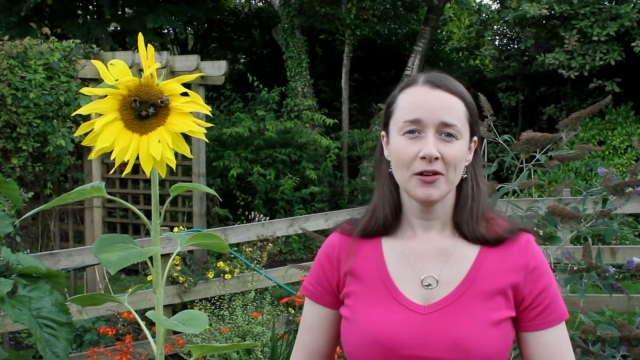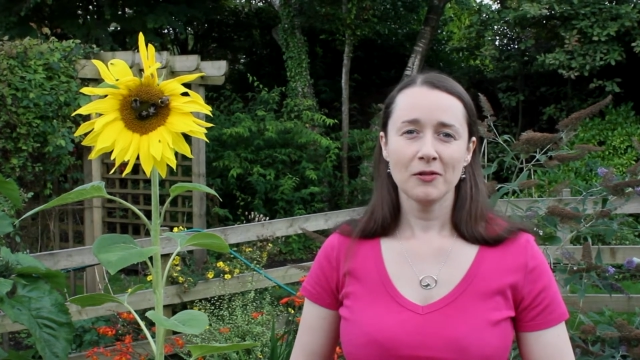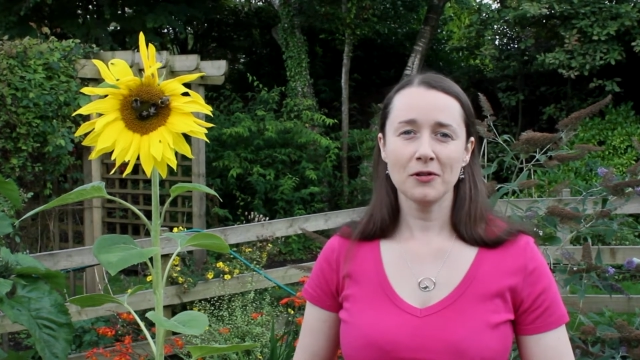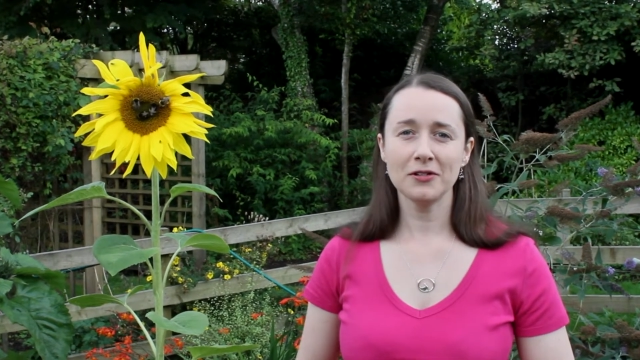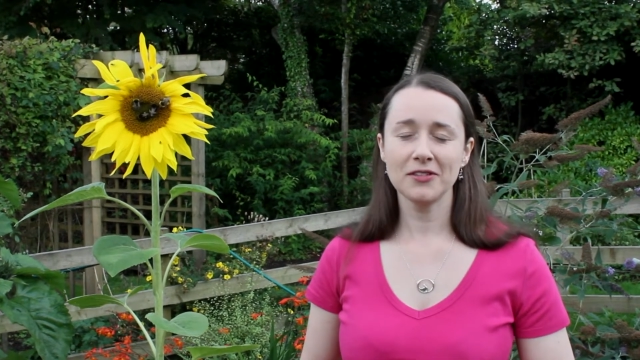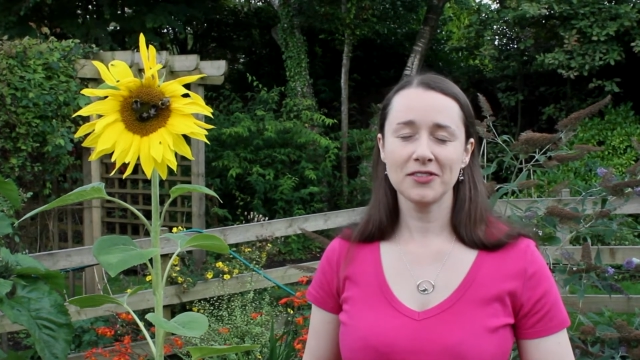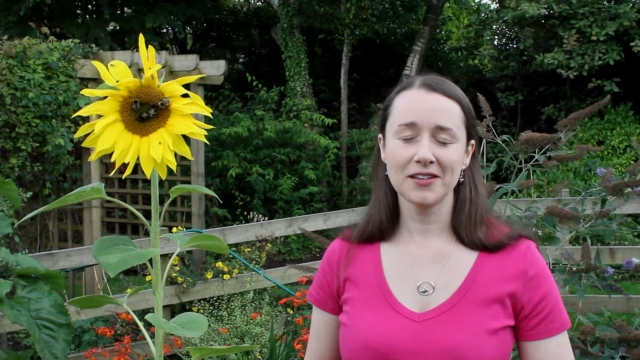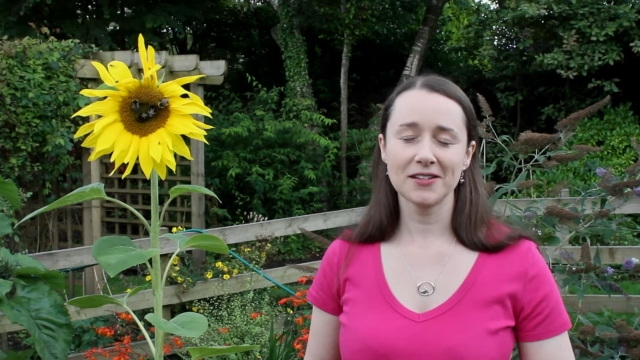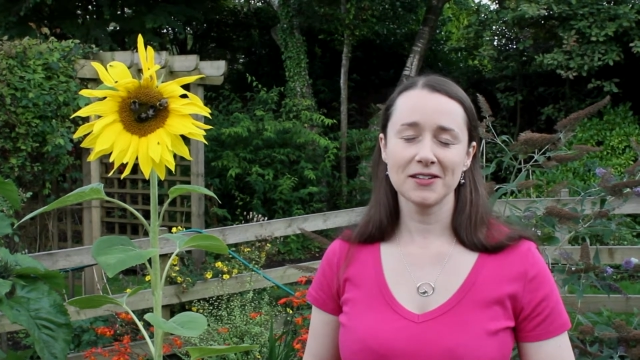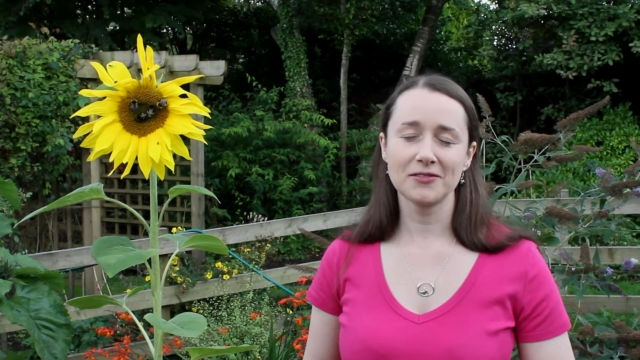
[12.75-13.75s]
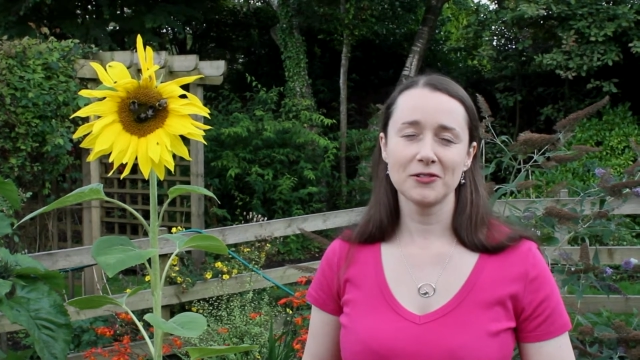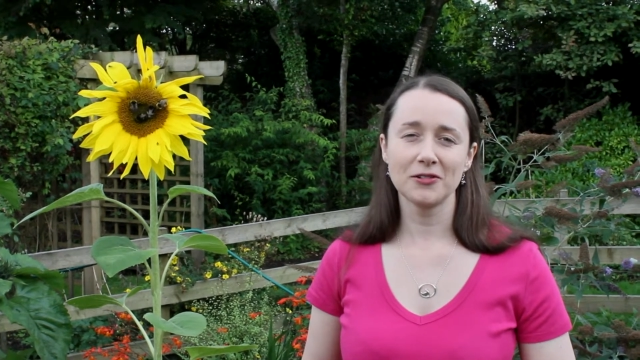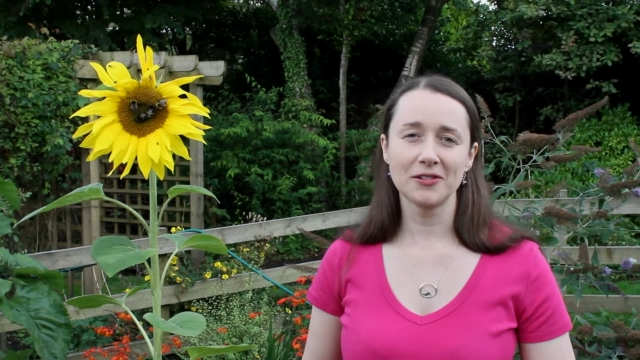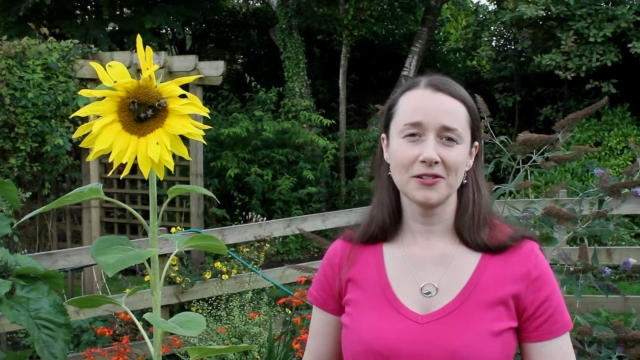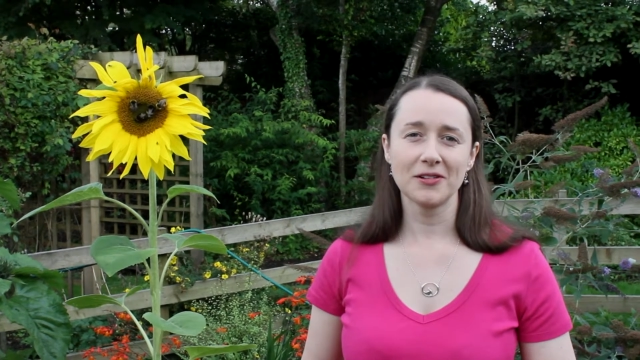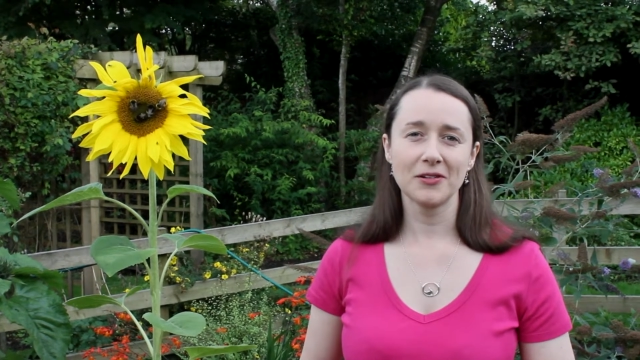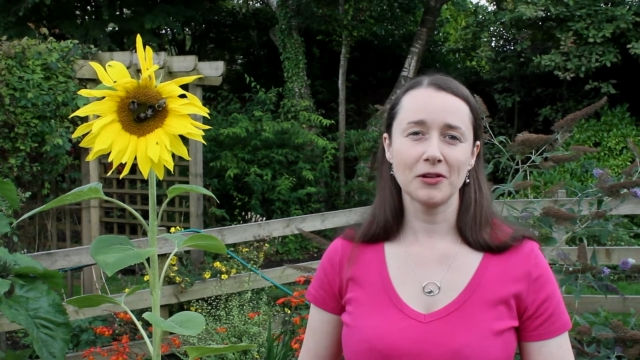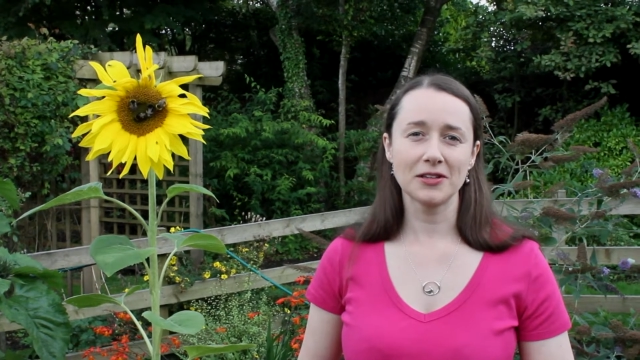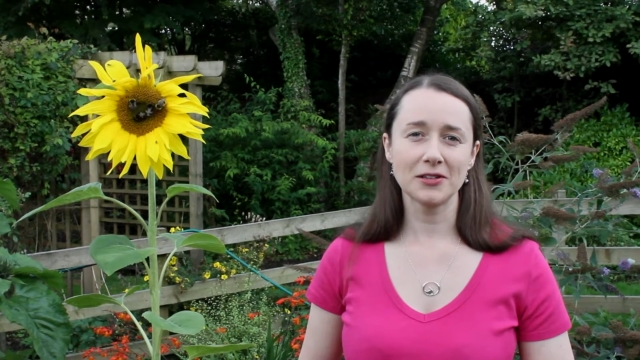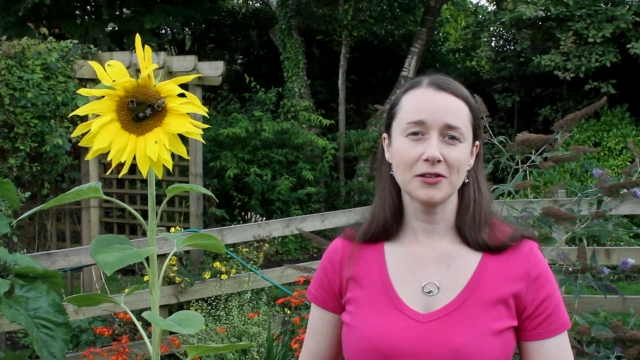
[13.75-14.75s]
One of the things I've grown
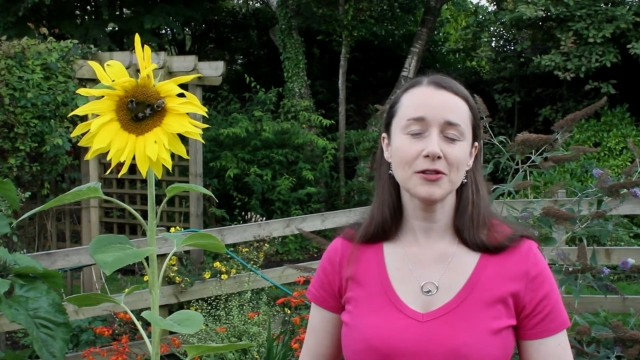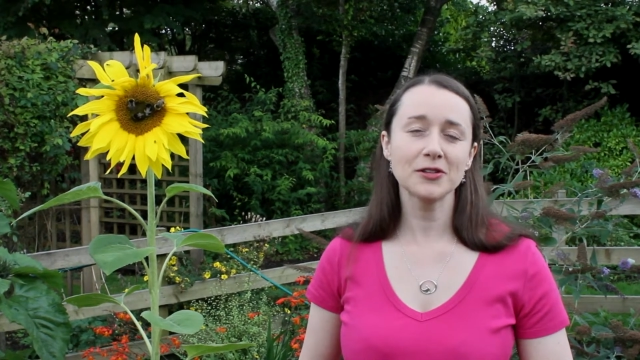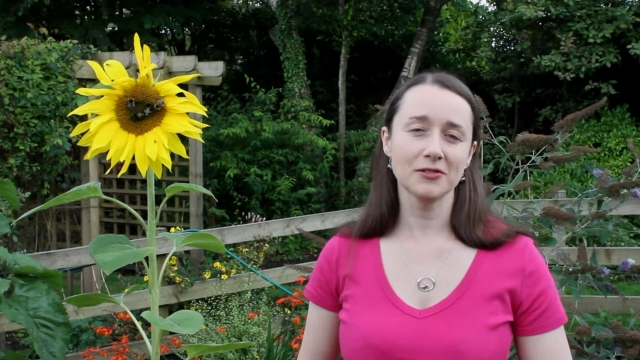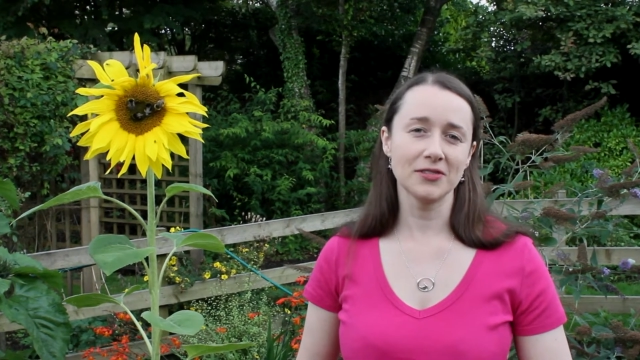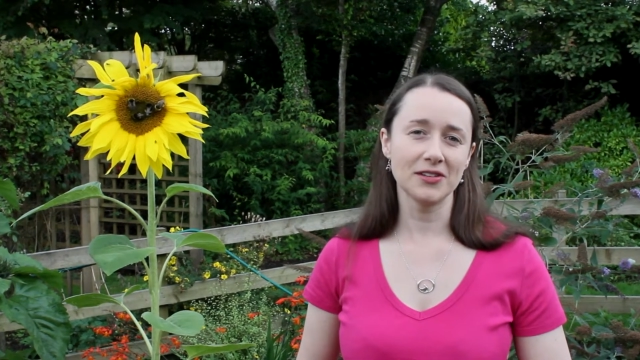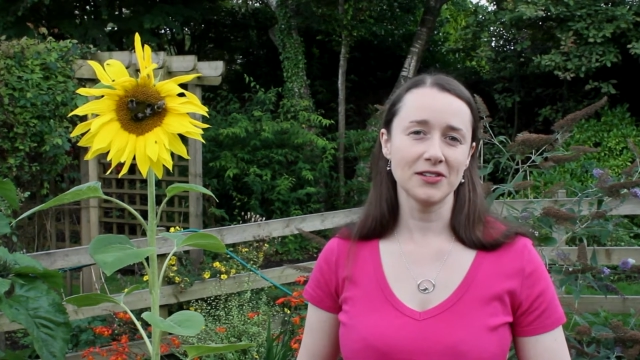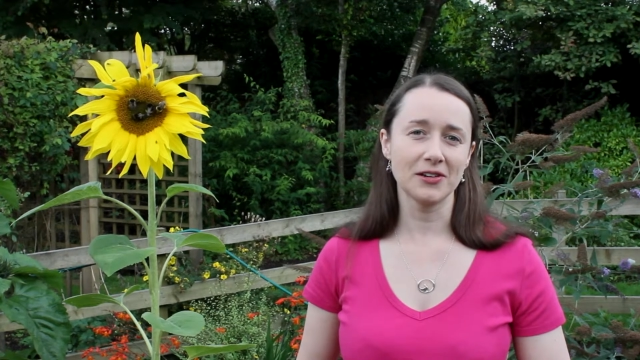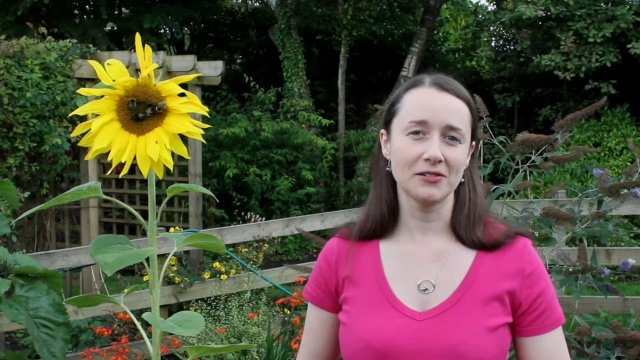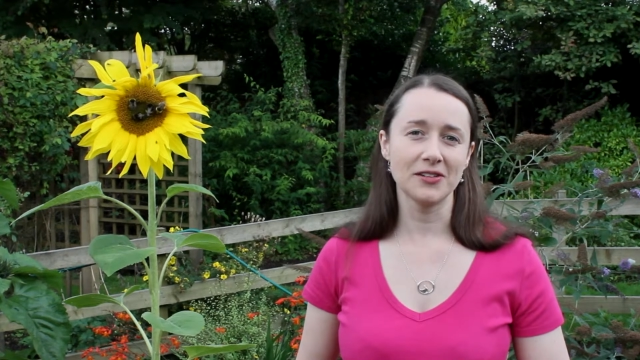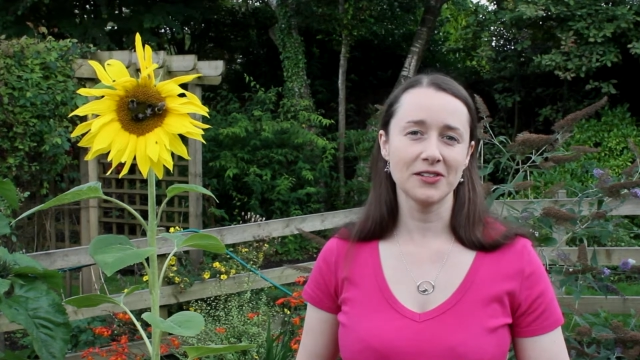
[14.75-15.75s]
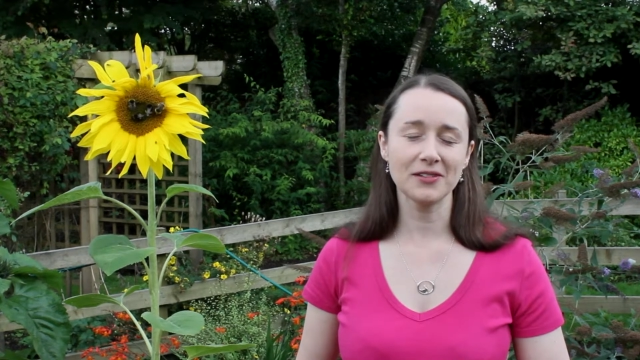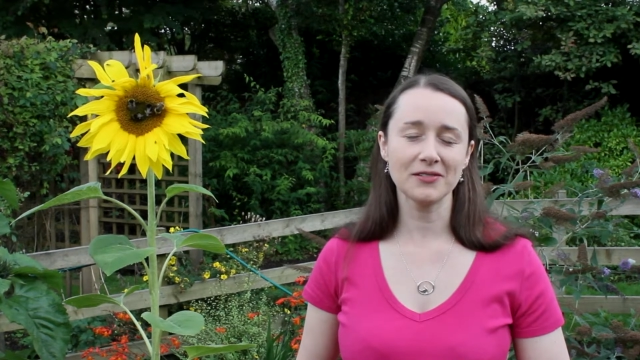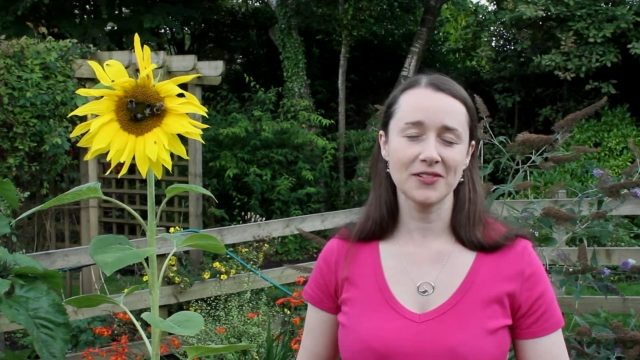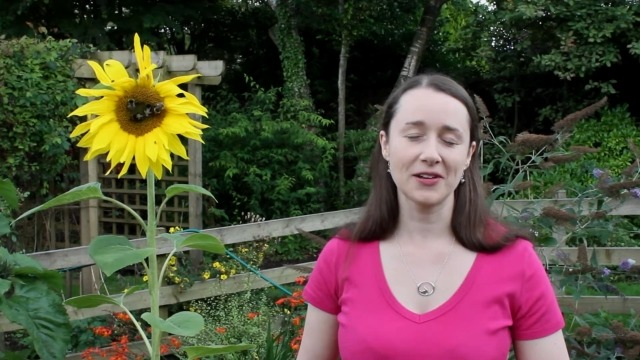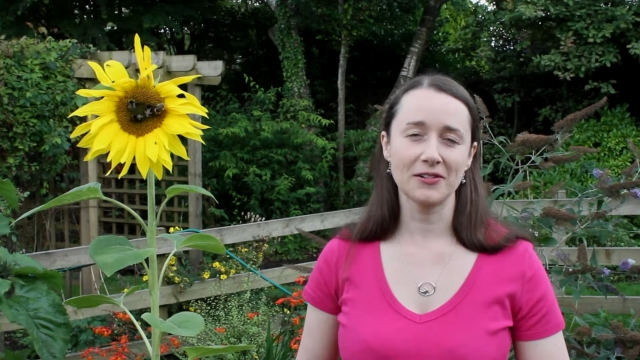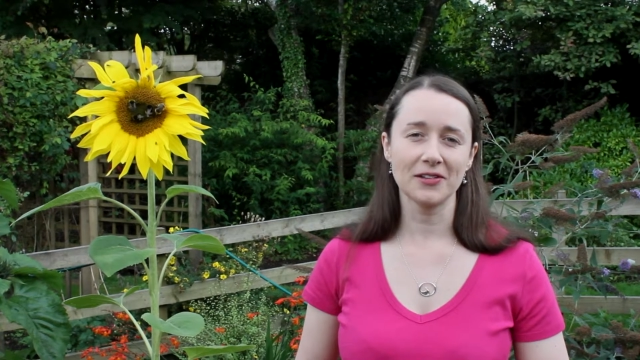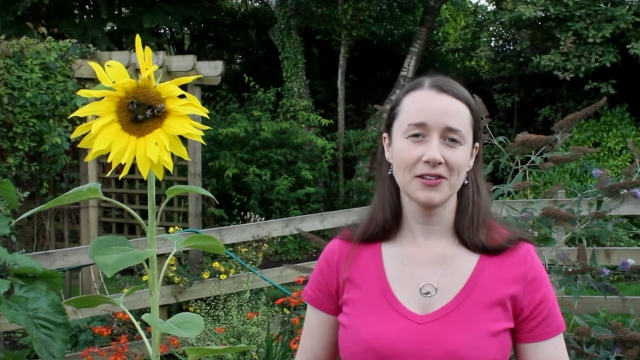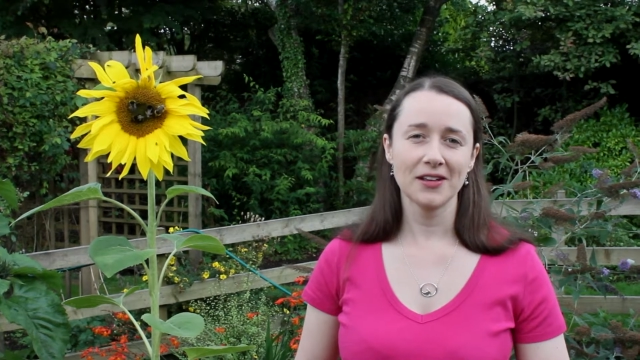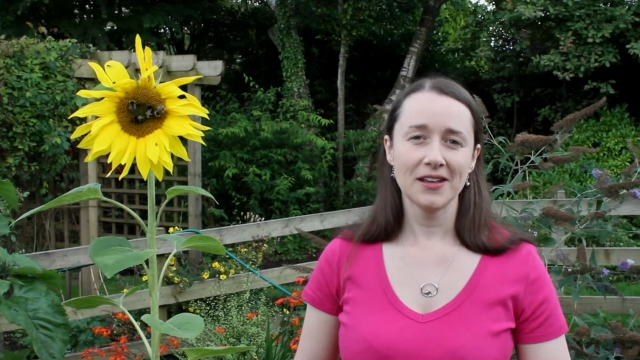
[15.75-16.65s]
quite a lot of this year is sunflowers,